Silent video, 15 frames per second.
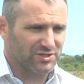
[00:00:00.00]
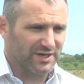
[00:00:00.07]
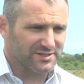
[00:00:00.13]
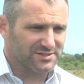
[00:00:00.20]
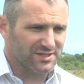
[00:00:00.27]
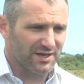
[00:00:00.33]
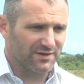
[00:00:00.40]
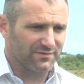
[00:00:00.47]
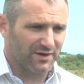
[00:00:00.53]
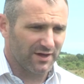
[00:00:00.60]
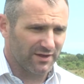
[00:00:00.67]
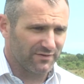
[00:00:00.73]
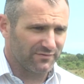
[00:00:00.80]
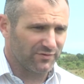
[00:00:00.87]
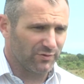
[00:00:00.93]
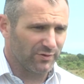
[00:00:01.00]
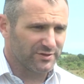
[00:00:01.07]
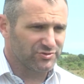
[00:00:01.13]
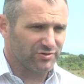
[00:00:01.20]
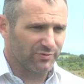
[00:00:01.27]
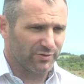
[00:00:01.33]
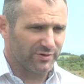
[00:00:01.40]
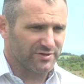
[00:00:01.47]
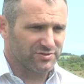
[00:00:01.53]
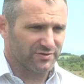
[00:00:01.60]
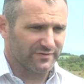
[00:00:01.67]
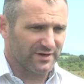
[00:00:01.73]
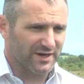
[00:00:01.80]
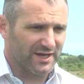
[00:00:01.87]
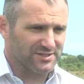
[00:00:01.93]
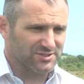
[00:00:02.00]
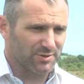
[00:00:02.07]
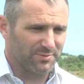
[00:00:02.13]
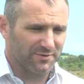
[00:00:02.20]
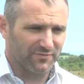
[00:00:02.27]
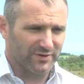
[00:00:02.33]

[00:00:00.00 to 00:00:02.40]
Yes, they have had a few injury worries over the last couple